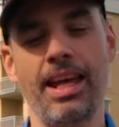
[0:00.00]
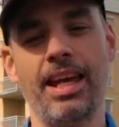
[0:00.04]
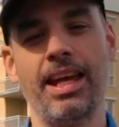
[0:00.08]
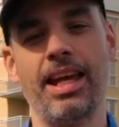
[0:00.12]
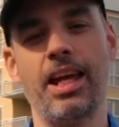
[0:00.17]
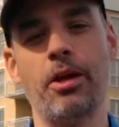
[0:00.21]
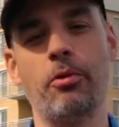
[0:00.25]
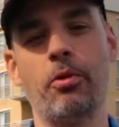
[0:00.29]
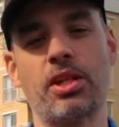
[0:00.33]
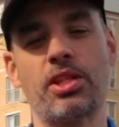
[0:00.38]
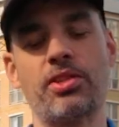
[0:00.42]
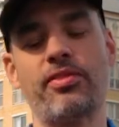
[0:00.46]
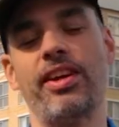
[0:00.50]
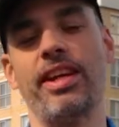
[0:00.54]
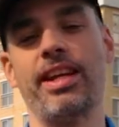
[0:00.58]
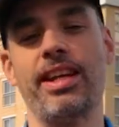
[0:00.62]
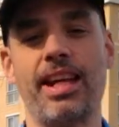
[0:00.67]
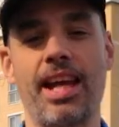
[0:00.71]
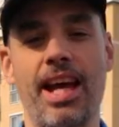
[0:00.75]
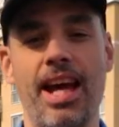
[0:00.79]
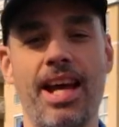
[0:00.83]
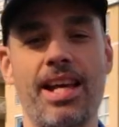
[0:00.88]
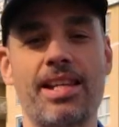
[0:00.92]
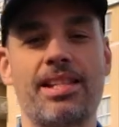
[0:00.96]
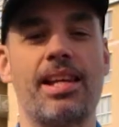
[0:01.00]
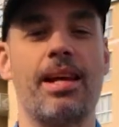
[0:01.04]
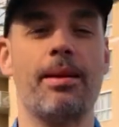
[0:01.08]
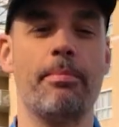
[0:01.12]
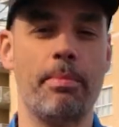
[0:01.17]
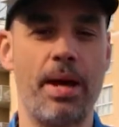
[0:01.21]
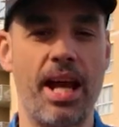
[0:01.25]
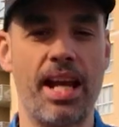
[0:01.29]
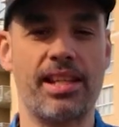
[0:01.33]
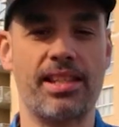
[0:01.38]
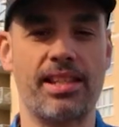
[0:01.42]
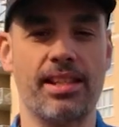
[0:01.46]
Hey, what's fine guys?
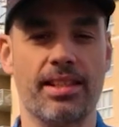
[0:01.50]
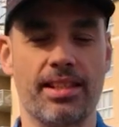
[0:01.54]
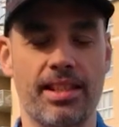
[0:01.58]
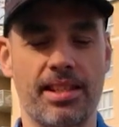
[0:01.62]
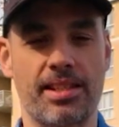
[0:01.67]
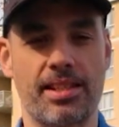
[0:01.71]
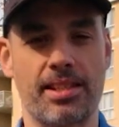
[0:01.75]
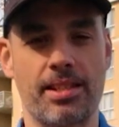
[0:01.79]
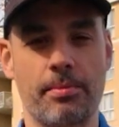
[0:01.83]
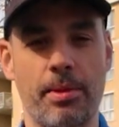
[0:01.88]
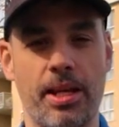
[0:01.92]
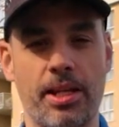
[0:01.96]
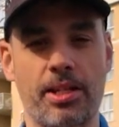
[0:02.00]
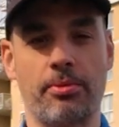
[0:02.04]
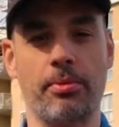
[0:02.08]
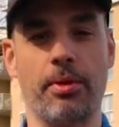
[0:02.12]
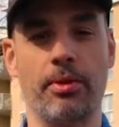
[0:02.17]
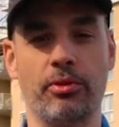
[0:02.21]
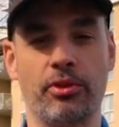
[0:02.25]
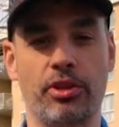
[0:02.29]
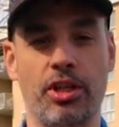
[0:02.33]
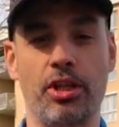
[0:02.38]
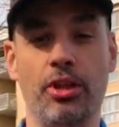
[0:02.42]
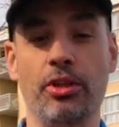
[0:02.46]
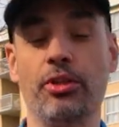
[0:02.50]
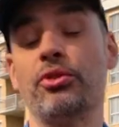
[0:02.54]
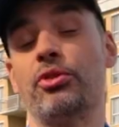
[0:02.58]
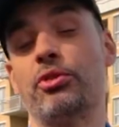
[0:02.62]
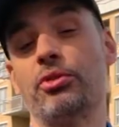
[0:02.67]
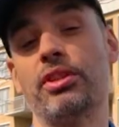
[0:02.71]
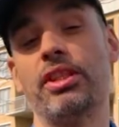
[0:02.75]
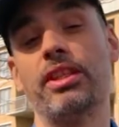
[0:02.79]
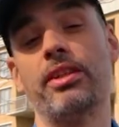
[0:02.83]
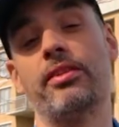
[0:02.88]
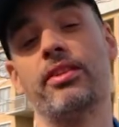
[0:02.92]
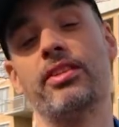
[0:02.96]
I'm Max and this is Max on Drone.
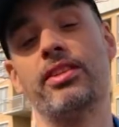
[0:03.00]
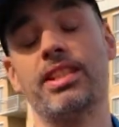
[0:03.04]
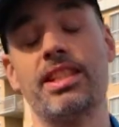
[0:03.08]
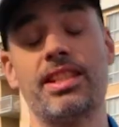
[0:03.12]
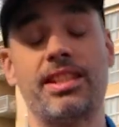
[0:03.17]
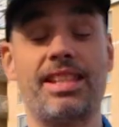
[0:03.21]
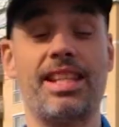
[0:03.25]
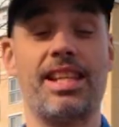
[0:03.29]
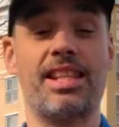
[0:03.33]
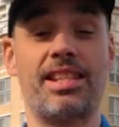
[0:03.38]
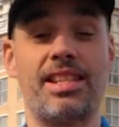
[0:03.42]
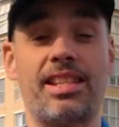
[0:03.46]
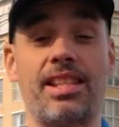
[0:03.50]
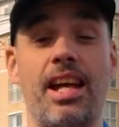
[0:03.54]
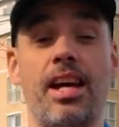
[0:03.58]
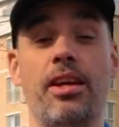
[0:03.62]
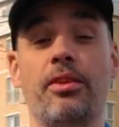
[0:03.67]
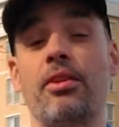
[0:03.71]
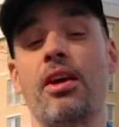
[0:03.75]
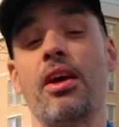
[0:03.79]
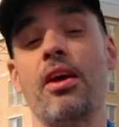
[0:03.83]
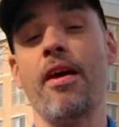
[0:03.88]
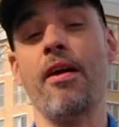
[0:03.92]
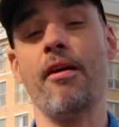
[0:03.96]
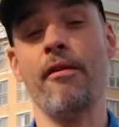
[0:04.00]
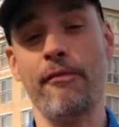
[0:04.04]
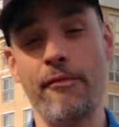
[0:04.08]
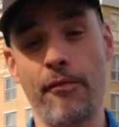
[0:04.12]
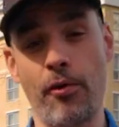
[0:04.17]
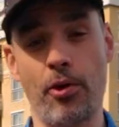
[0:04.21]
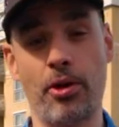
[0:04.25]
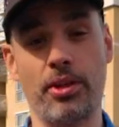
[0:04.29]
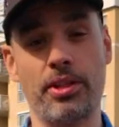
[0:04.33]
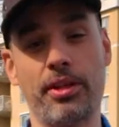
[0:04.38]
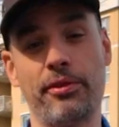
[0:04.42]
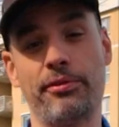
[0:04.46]
Today I'm gonna test out
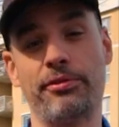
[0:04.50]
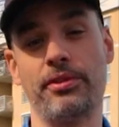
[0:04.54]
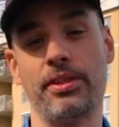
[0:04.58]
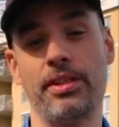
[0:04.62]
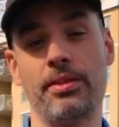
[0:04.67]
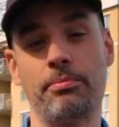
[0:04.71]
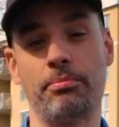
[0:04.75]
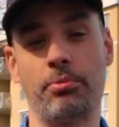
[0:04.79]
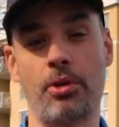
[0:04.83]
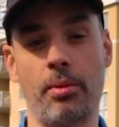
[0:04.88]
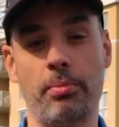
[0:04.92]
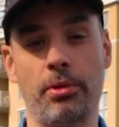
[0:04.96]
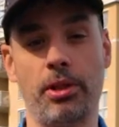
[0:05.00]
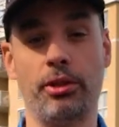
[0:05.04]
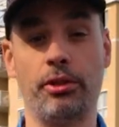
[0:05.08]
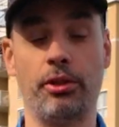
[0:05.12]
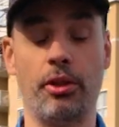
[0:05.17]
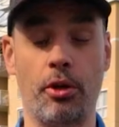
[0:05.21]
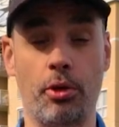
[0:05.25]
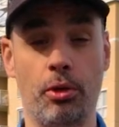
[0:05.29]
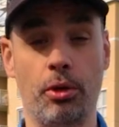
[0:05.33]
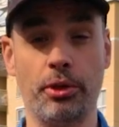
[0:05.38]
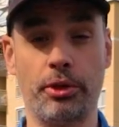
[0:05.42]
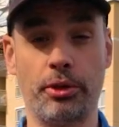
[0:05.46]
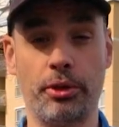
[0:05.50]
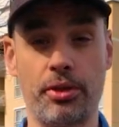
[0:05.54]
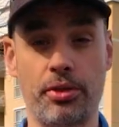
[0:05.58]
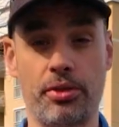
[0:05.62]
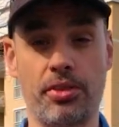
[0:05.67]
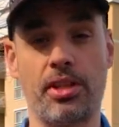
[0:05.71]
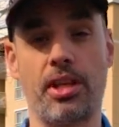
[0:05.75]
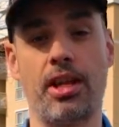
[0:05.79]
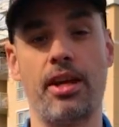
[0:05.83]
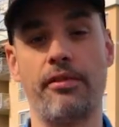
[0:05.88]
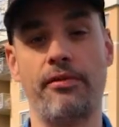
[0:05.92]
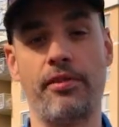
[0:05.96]
4 different propeller
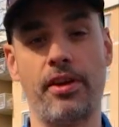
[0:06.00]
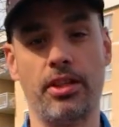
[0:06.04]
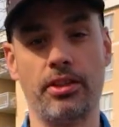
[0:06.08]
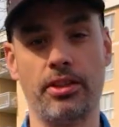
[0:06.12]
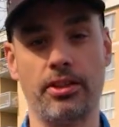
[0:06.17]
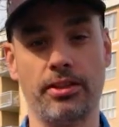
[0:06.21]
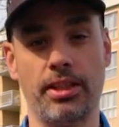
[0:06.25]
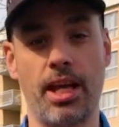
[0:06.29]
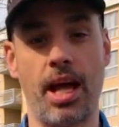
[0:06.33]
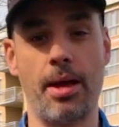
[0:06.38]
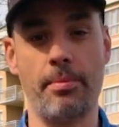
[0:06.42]
holders that I found on